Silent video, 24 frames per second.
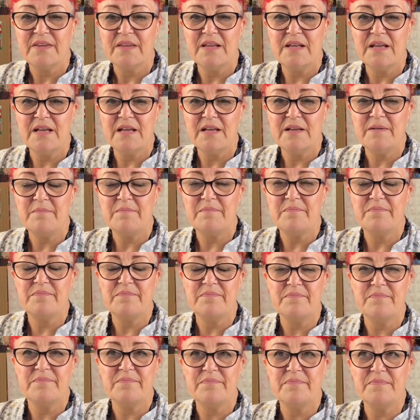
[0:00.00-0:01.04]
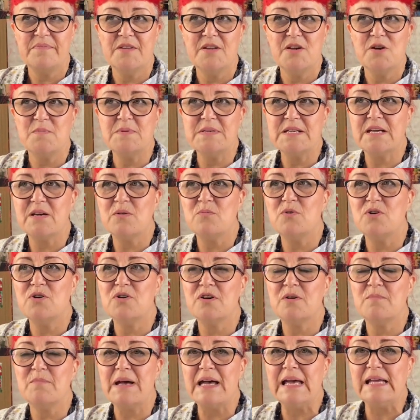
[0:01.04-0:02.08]
Yeah. Nobody can
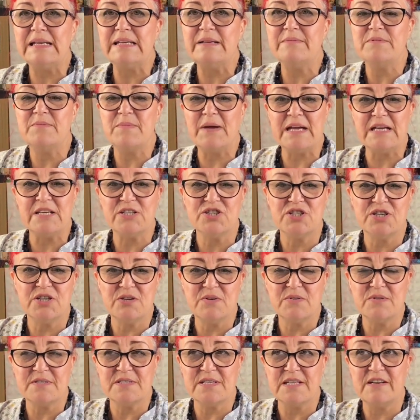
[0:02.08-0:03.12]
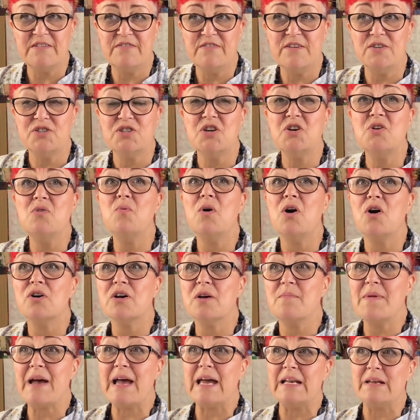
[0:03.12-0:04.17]
walk a mile in my shoes. And if you do
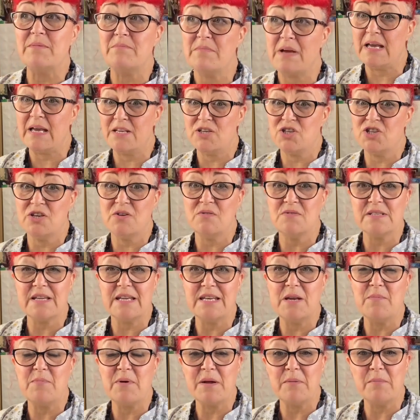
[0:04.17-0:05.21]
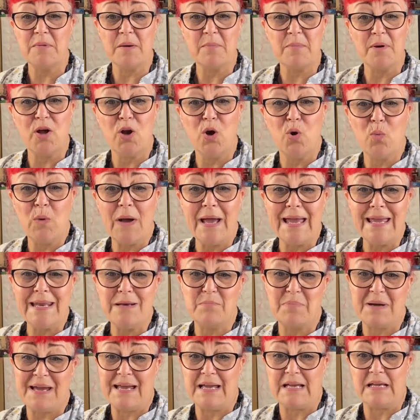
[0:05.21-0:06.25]
walk a mile my shoes, can you bring me a bottle of
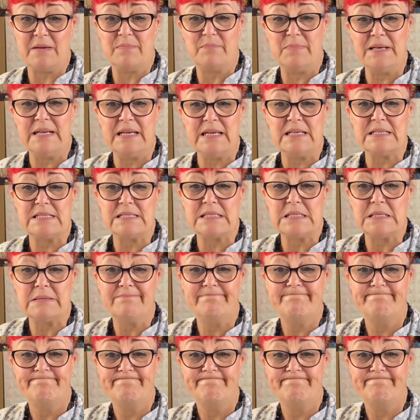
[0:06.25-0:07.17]
wine back, please?